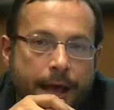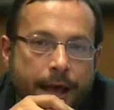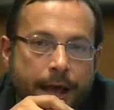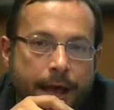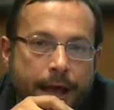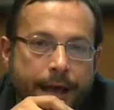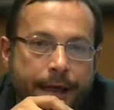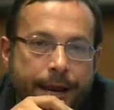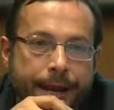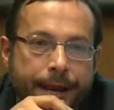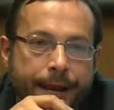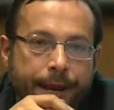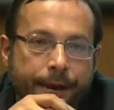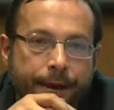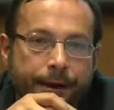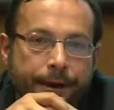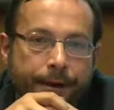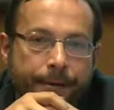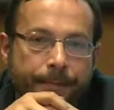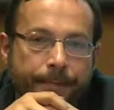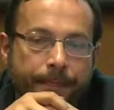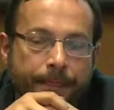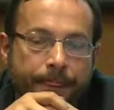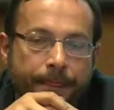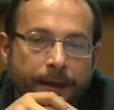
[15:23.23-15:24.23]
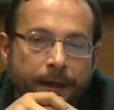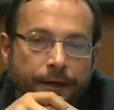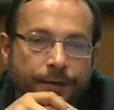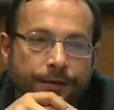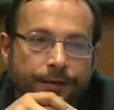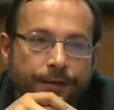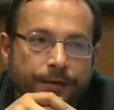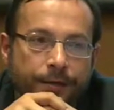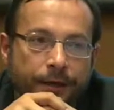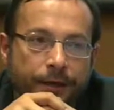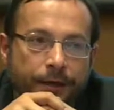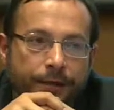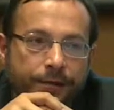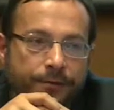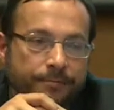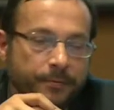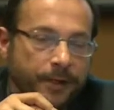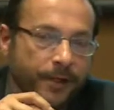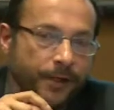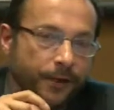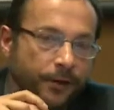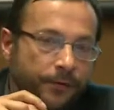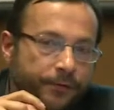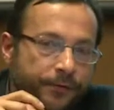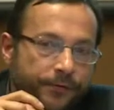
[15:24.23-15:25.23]
And as
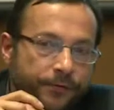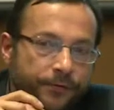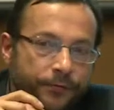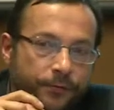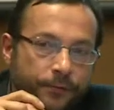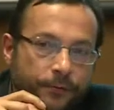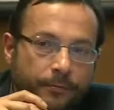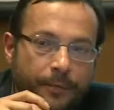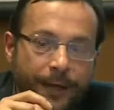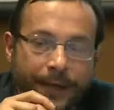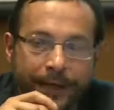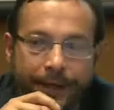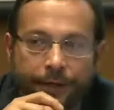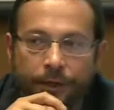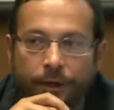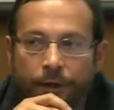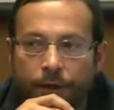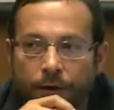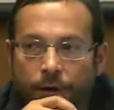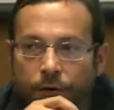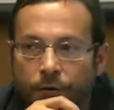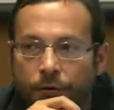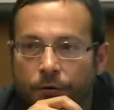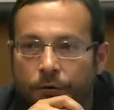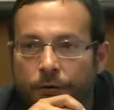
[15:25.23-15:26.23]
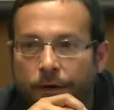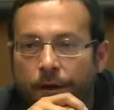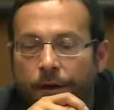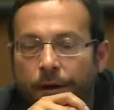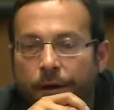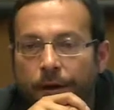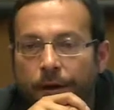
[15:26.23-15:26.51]
many of you may know,